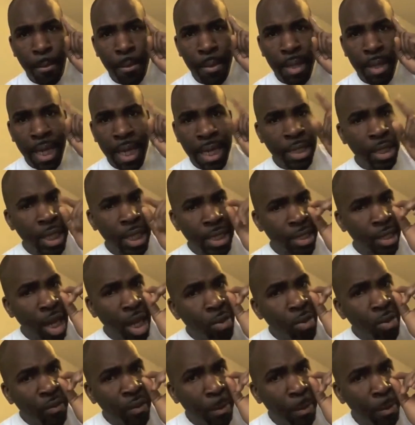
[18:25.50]
It's, it starts
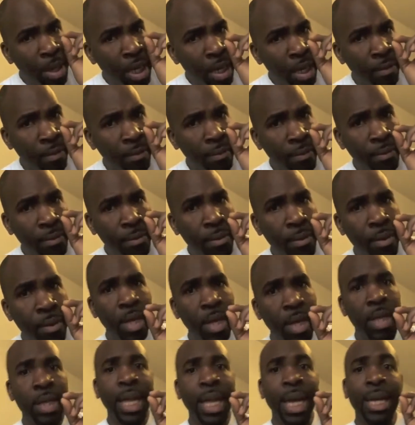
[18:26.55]
with a belief
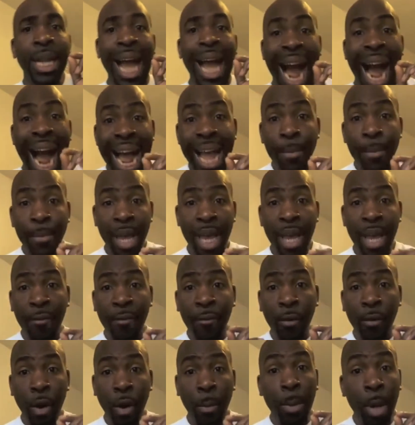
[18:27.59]
that I am here
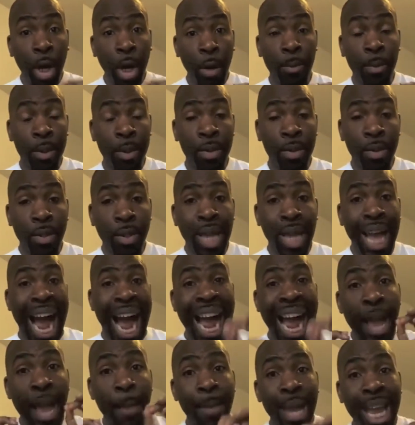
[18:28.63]
for a purpose. I
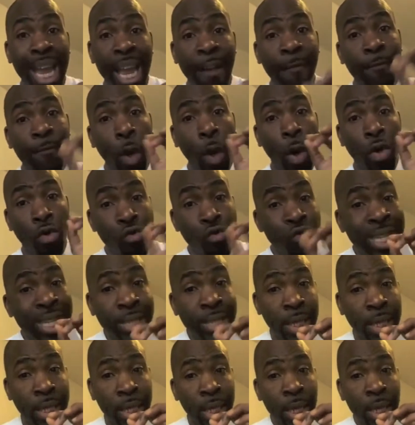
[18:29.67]
am here for a
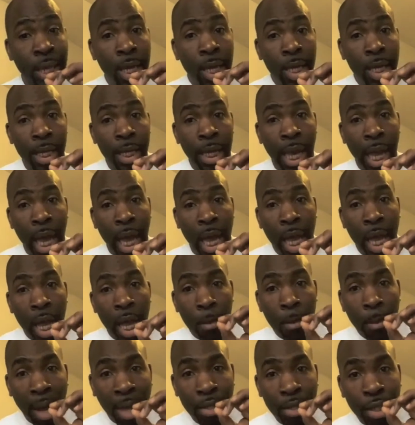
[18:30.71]
reason. Yeah.
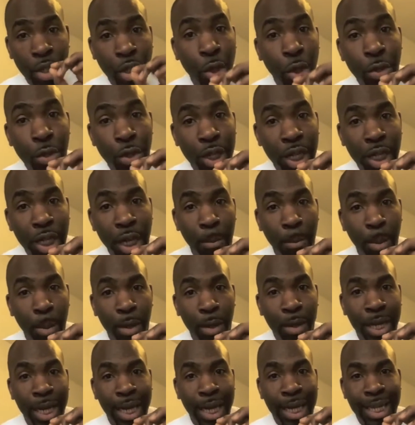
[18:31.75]
Pastor Tunji in the
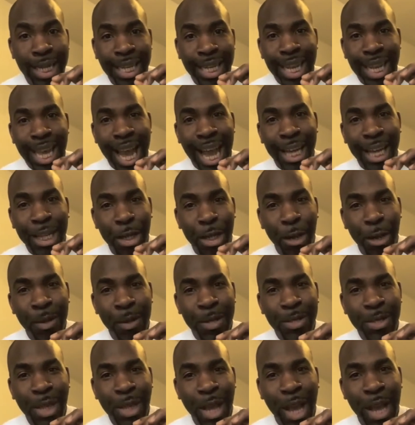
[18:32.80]
building. How you doing,
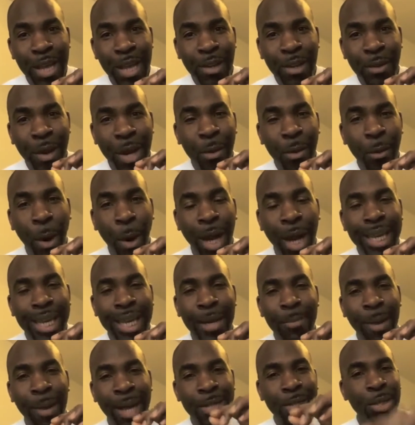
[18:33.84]
sir? Great
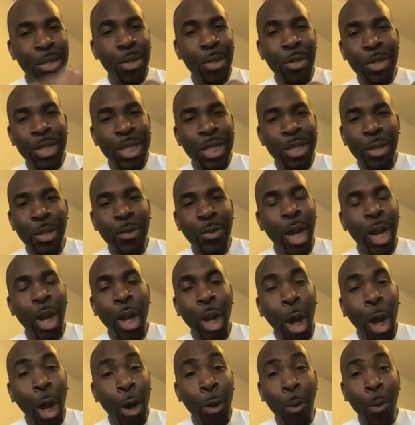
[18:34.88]
work. Pastor Tunji is doing a
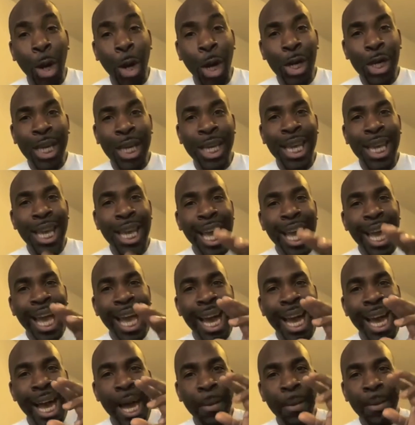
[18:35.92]
lot of work.
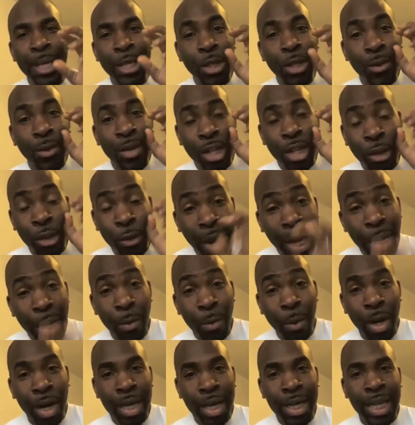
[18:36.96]
Um, he's doing great
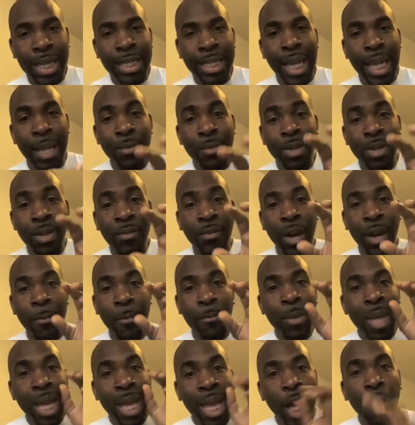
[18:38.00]
work in terms of um,
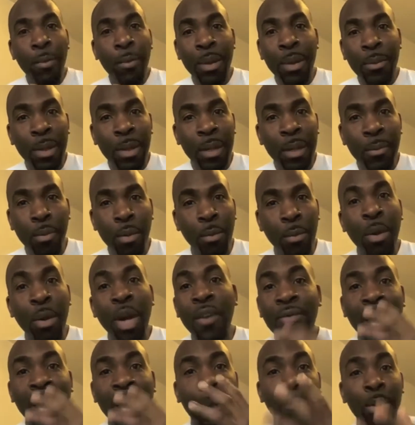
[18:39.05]
helping people
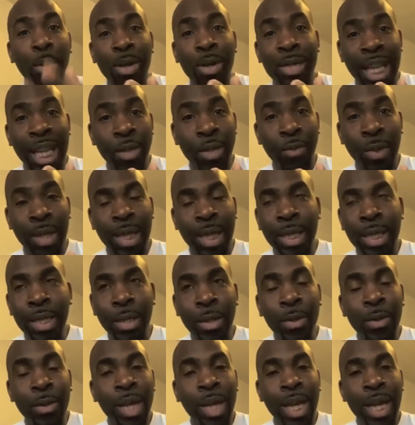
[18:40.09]
birth that book that's within
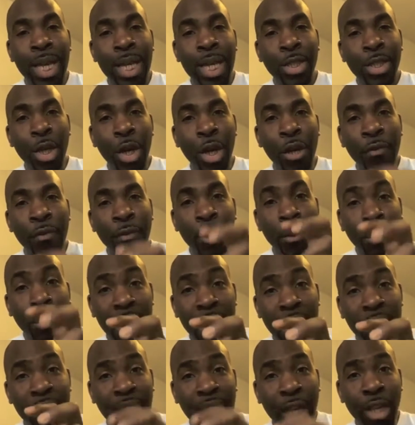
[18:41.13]
you. So if you
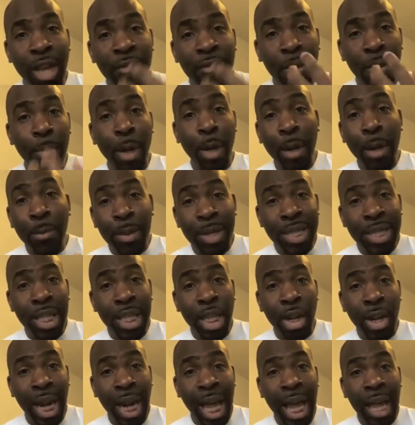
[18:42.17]
believe that you have a purpose in
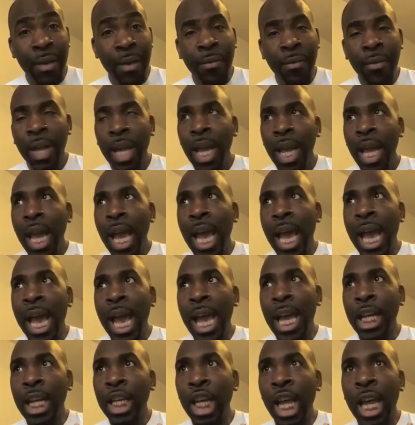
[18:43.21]
your life,
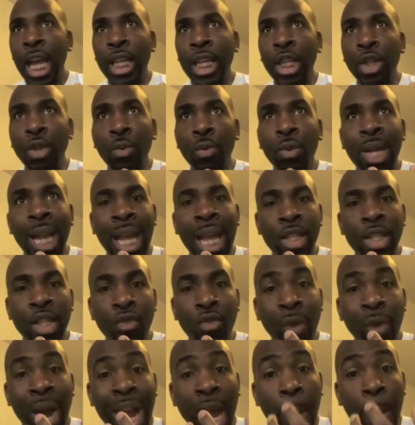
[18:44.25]
and, and you would like to
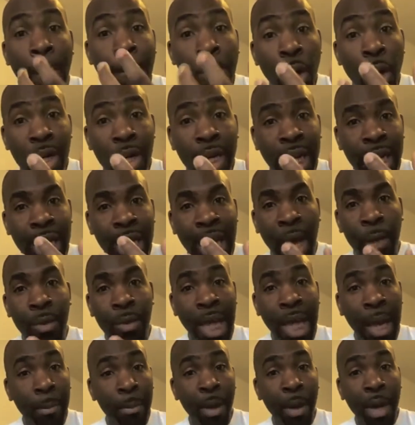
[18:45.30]
write a book in line with
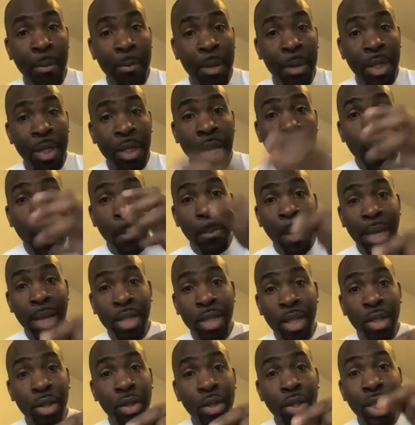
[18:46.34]
that purpose, Pastor
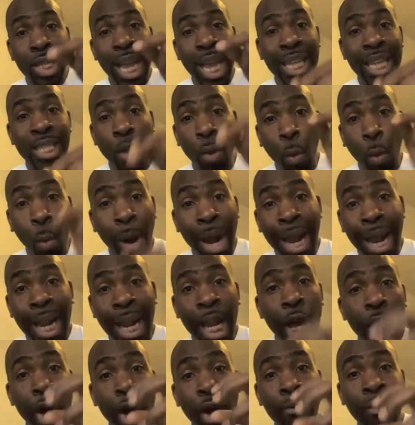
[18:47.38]
Tunji has a way
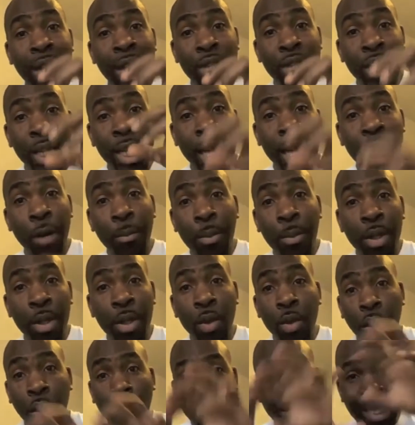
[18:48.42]
of actually helping
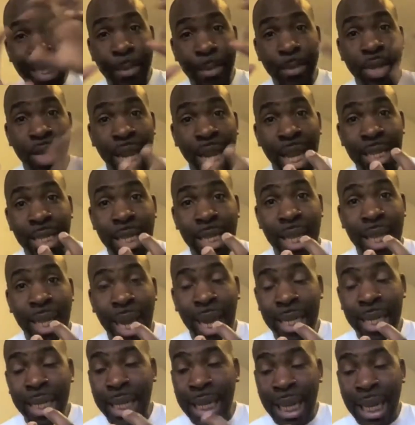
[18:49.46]
you conceptualizing that
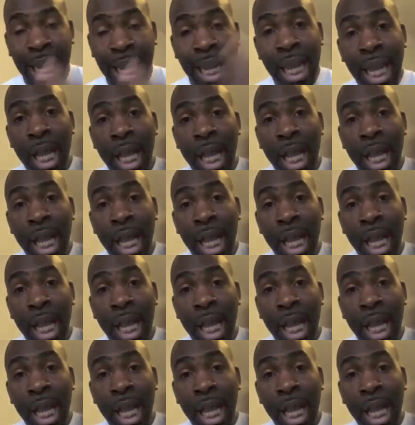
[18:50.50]
idea,